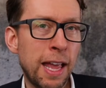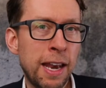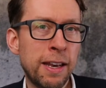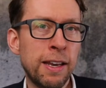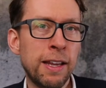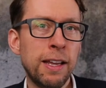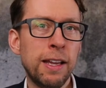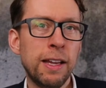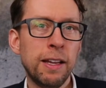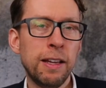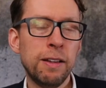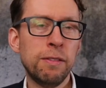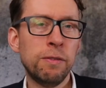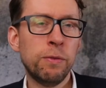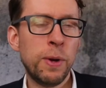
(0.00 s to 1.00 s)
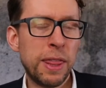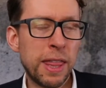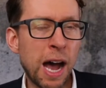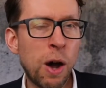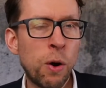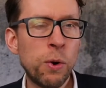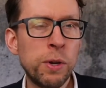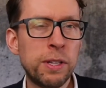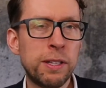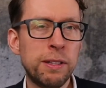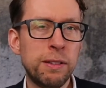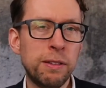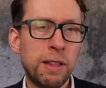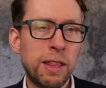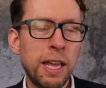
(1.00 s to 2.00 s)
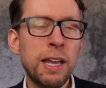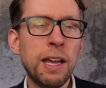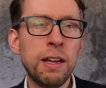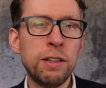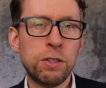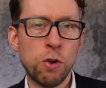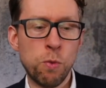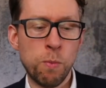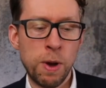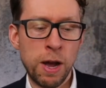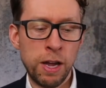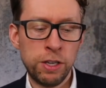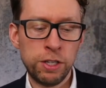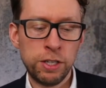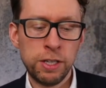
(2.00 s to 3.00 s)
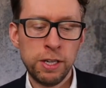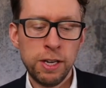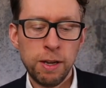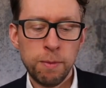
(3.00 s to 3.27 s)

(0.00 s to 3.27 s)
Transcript: then, without thinking so much,